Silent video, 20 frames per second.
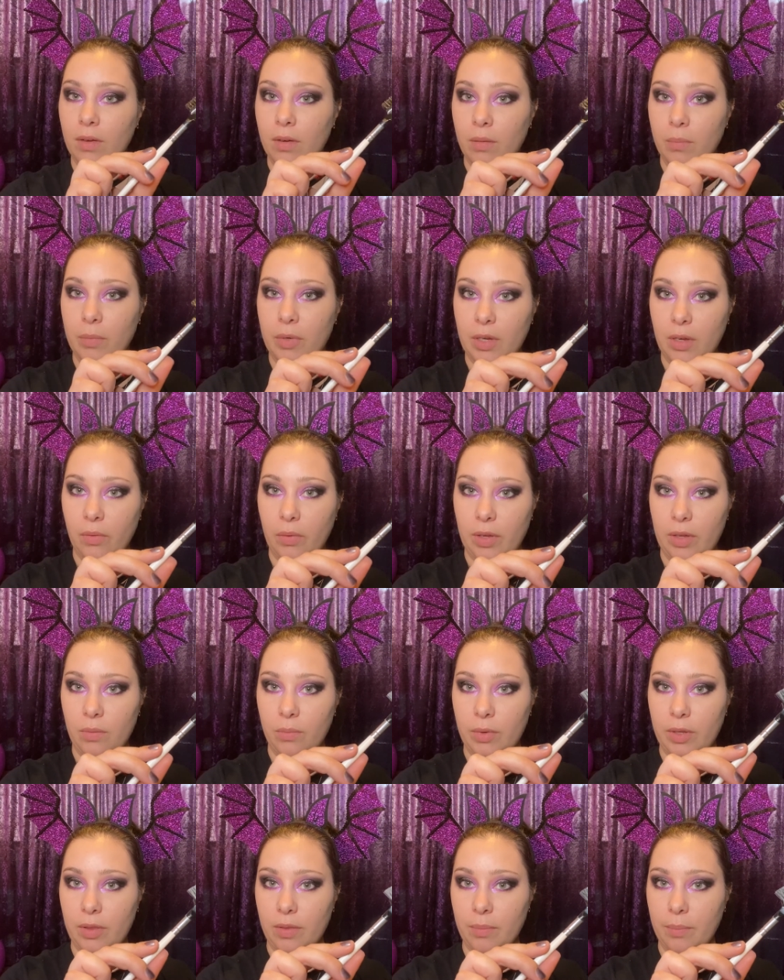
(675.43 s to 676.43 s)
I'm gonna go in
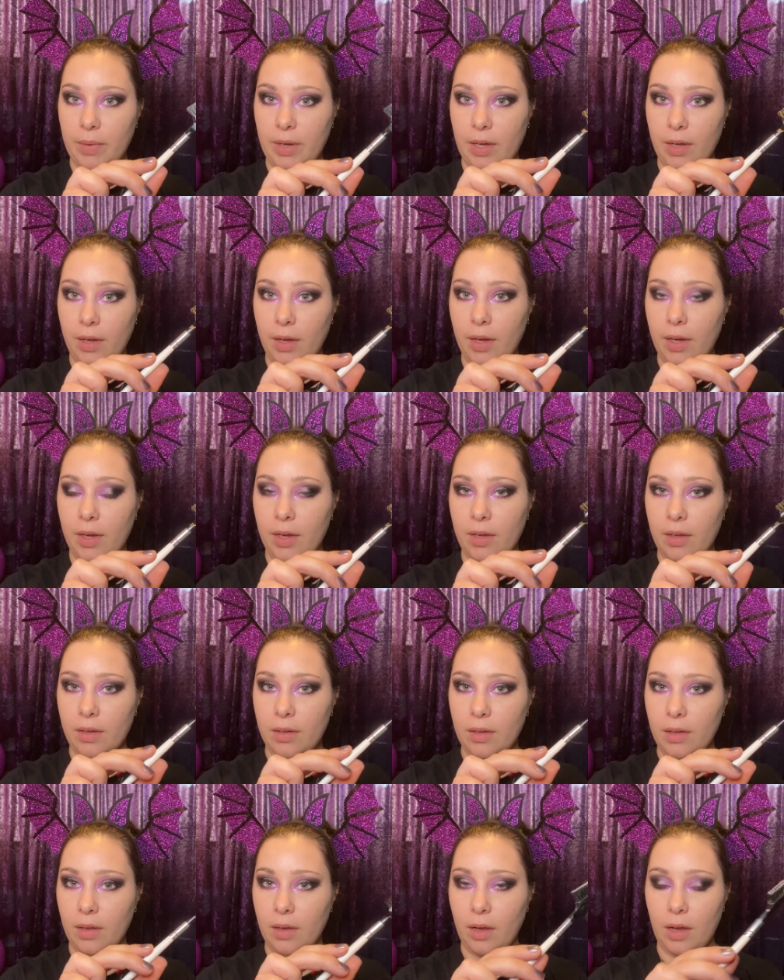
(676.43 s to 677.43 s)
with my
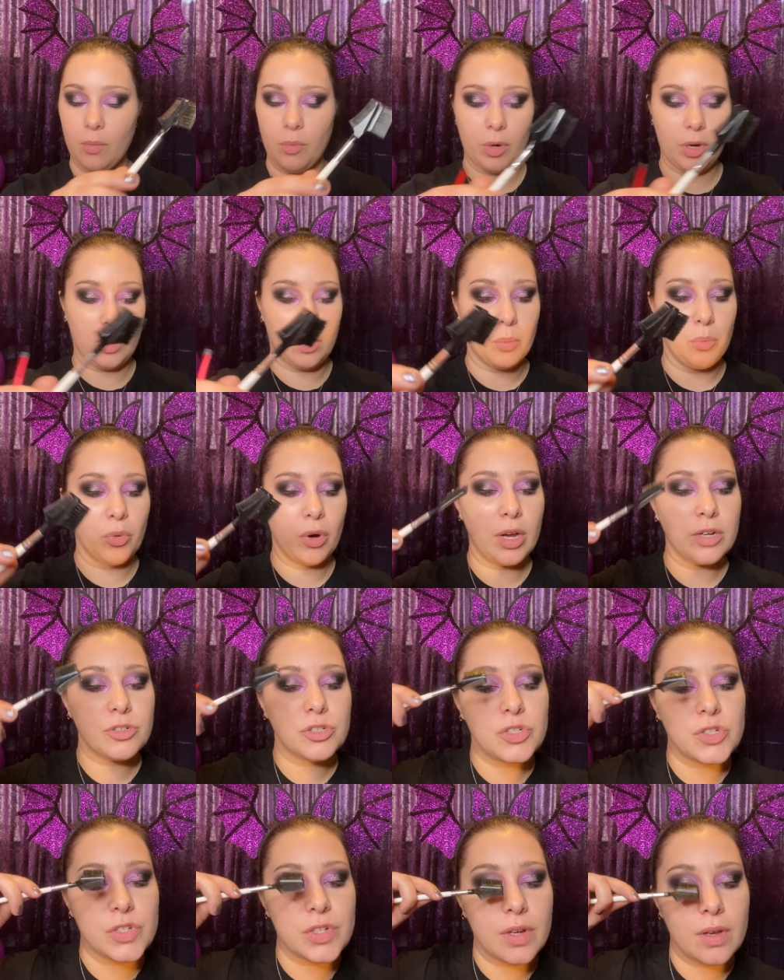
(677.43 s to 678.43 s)
eyebrow
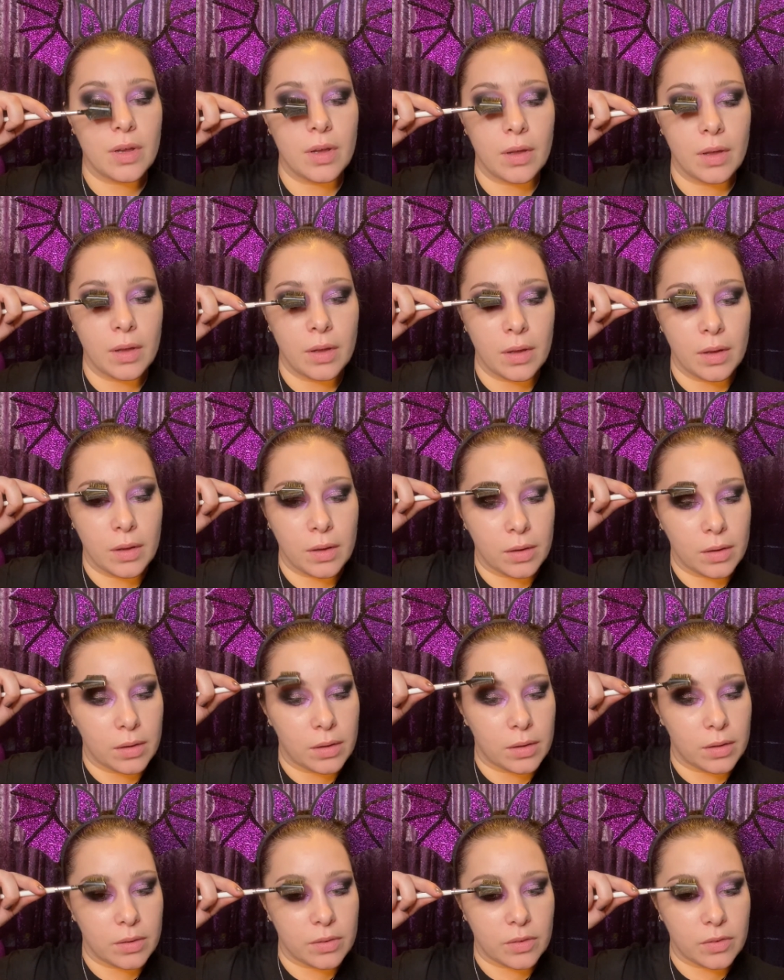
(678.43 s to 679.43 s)
brush
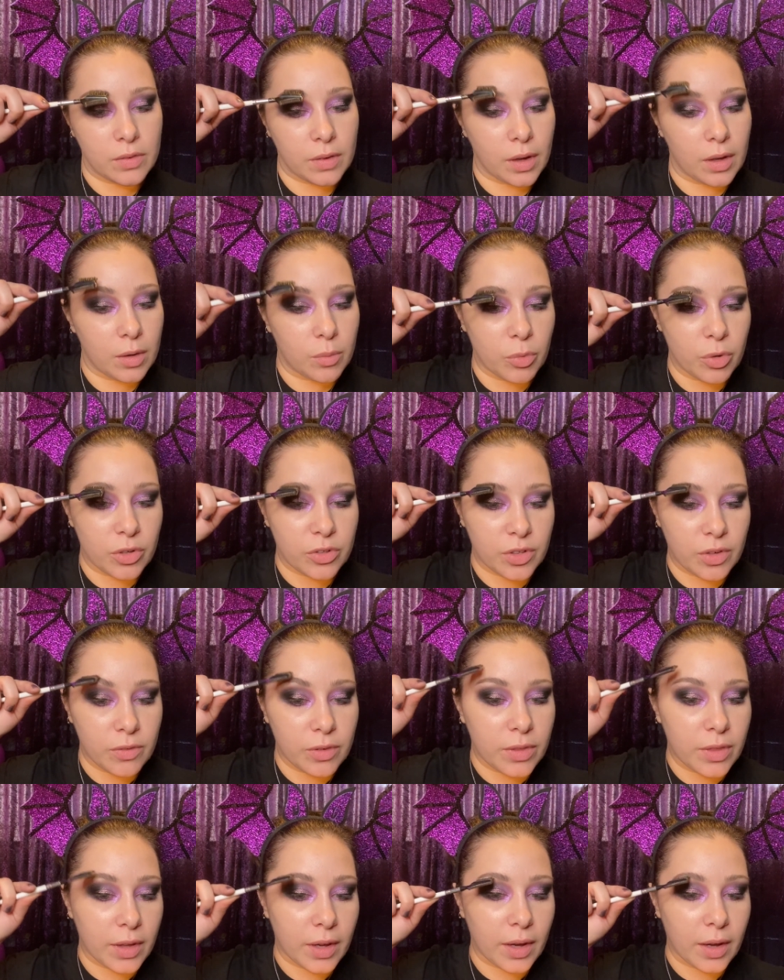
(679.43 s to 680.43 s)
and just kind of brush
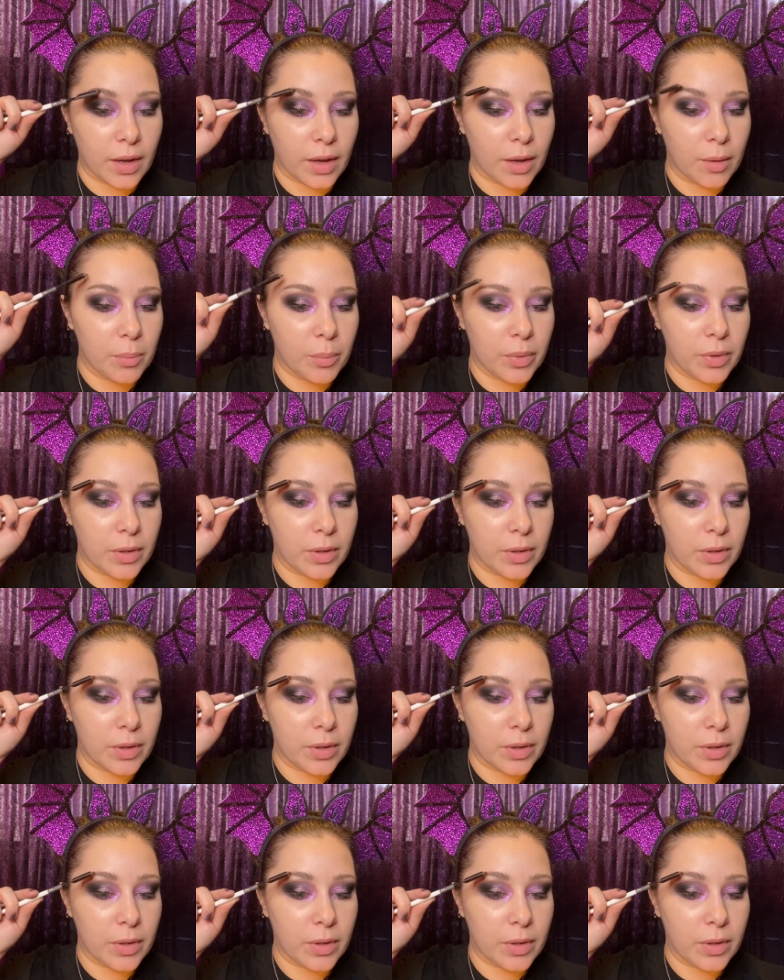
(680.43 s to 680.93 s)
everything up.